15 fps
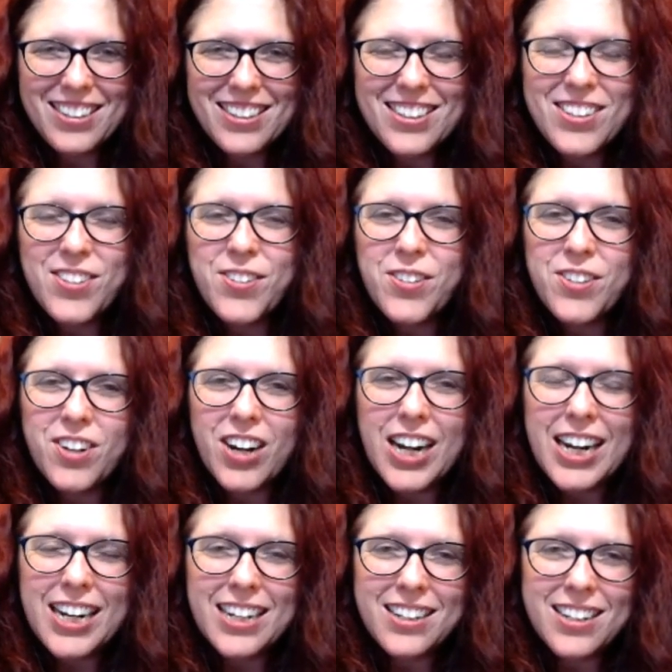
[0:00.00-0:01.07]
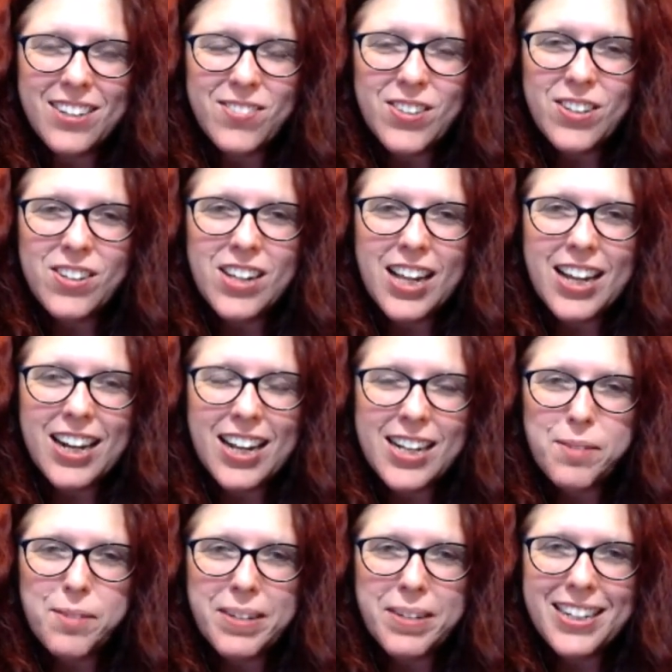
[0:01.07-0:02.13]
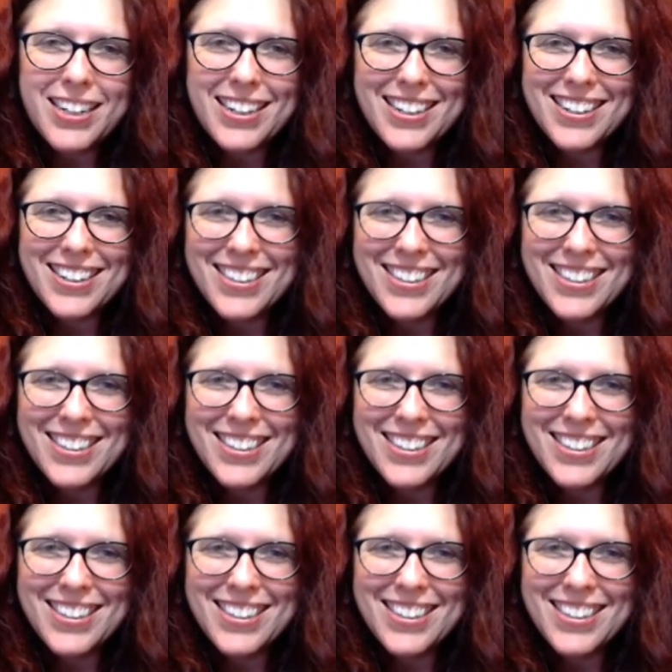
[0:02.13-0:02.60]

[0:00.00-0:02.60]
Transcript: This was great. I'm so glad I got to be here.